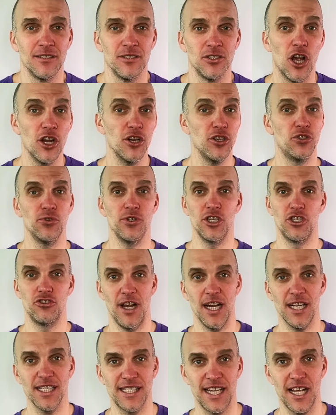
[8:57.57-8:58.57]
Are you doing a
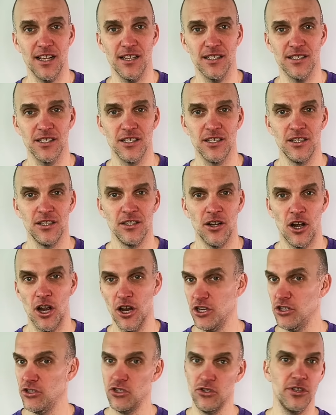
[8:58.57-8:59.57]
direct sales? Are
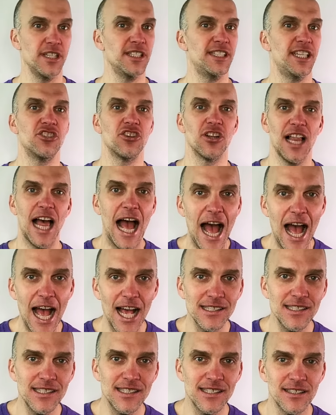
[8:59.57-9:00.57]
you doing digital
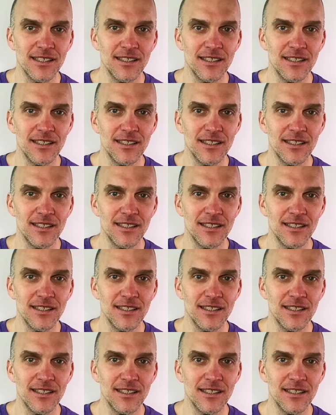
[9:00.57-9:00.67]
ads?